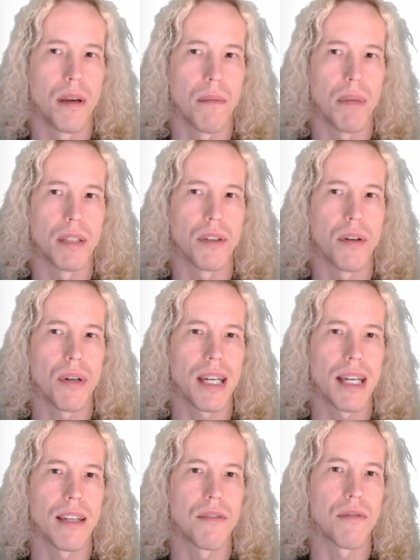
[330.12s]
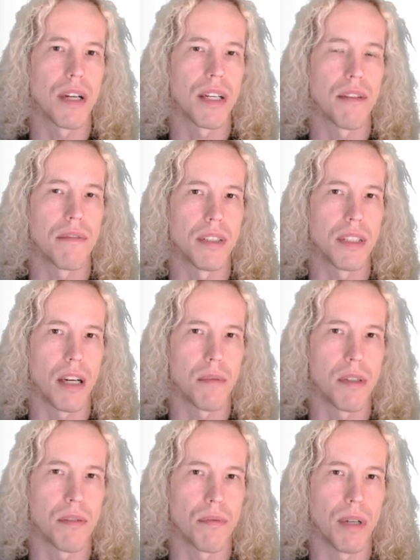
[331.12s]
but go ahead and try different
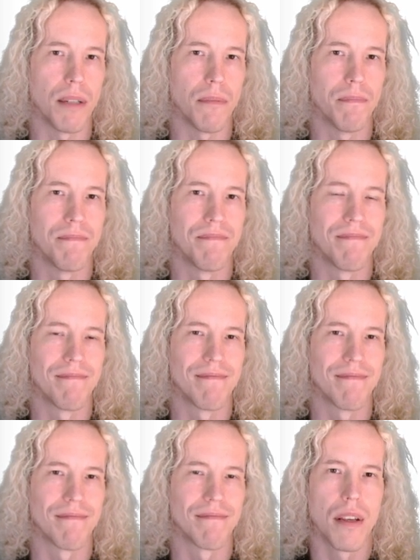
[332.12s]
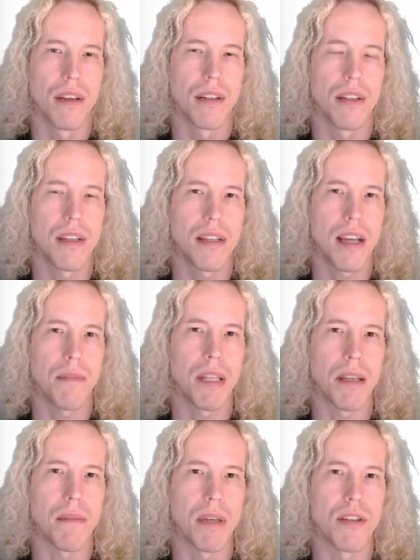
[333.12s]
types as well. This time
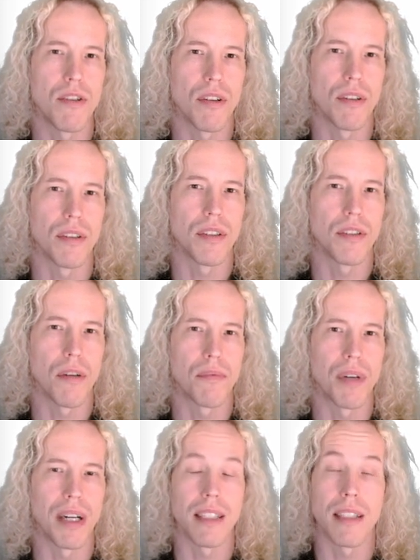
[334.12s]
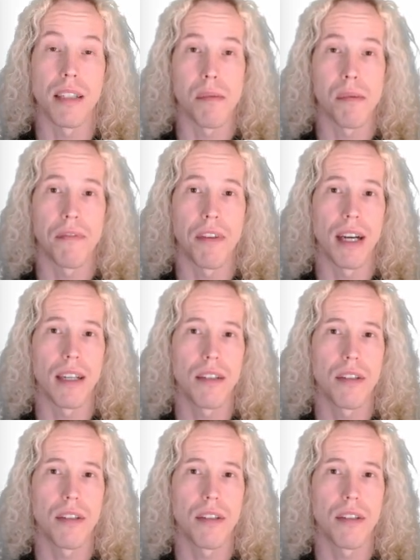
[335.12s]
the image on the top right seems fine,